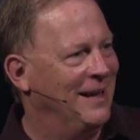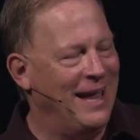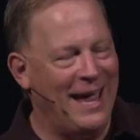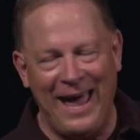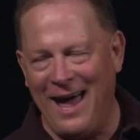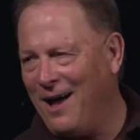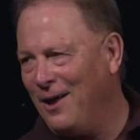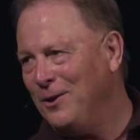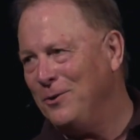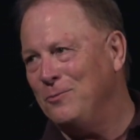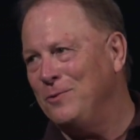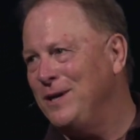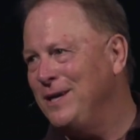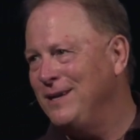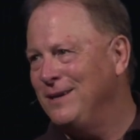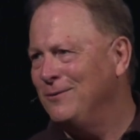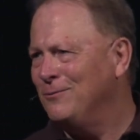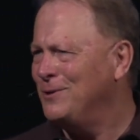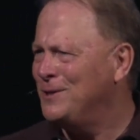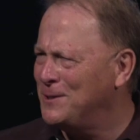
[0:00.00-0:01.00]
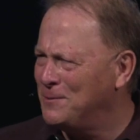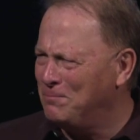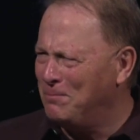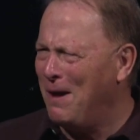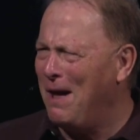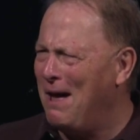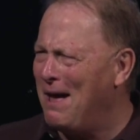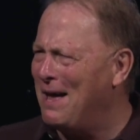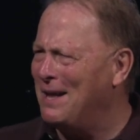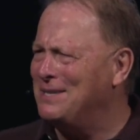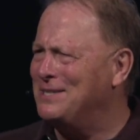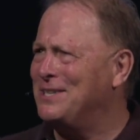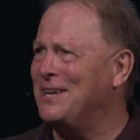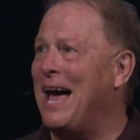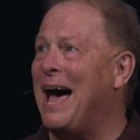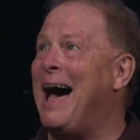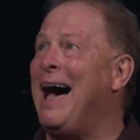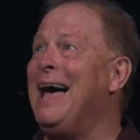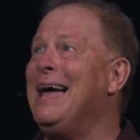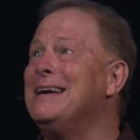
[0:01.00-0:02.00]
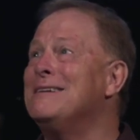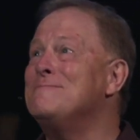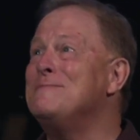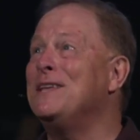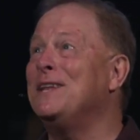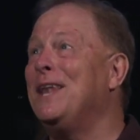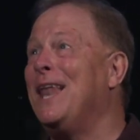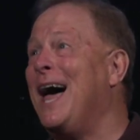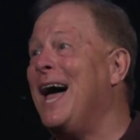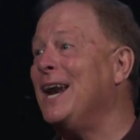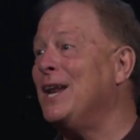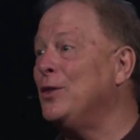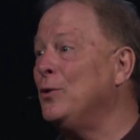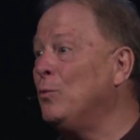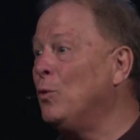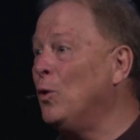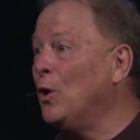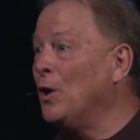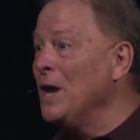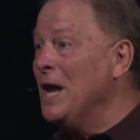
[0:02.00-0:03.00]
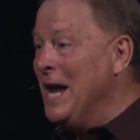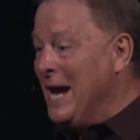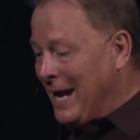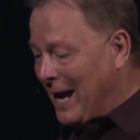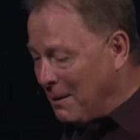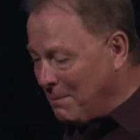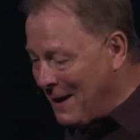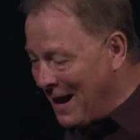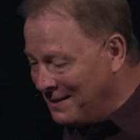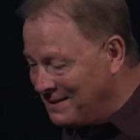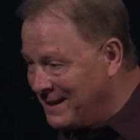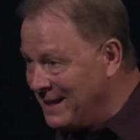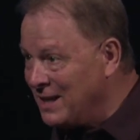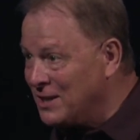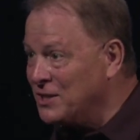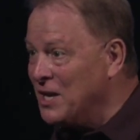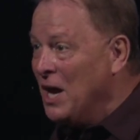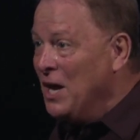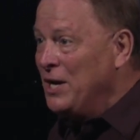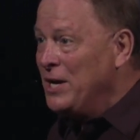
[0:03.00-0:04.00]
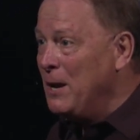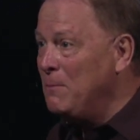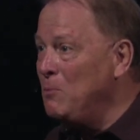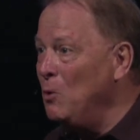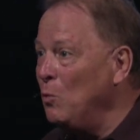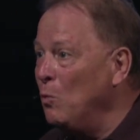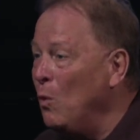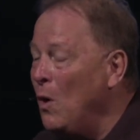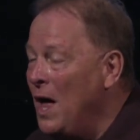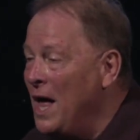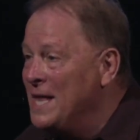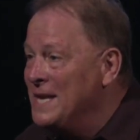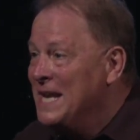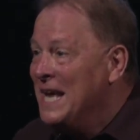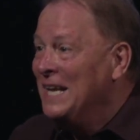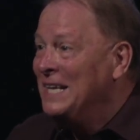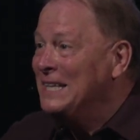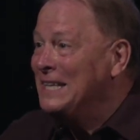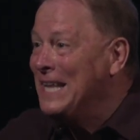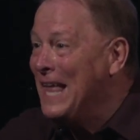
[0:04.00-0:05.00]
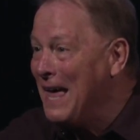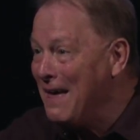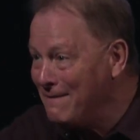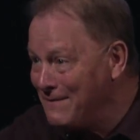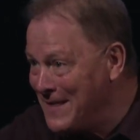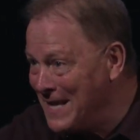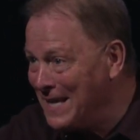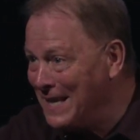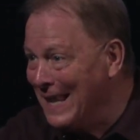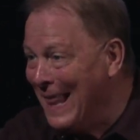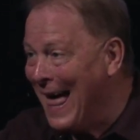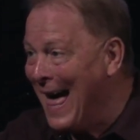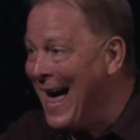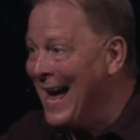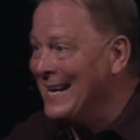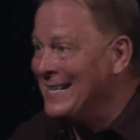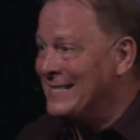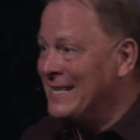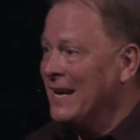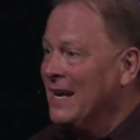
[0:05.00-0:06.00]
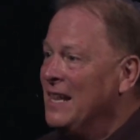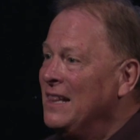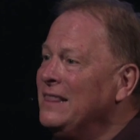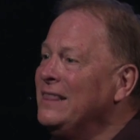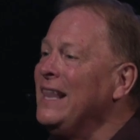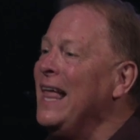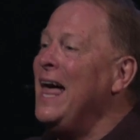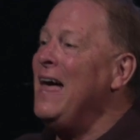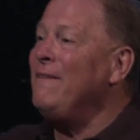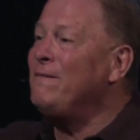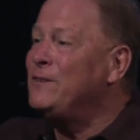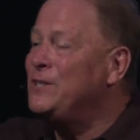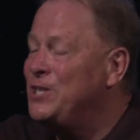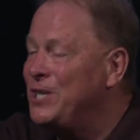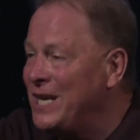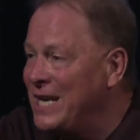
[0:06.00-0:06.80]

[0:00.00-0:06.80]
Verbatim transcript: How do we respond to I am the light of the world? How about this? Number one, love the light, love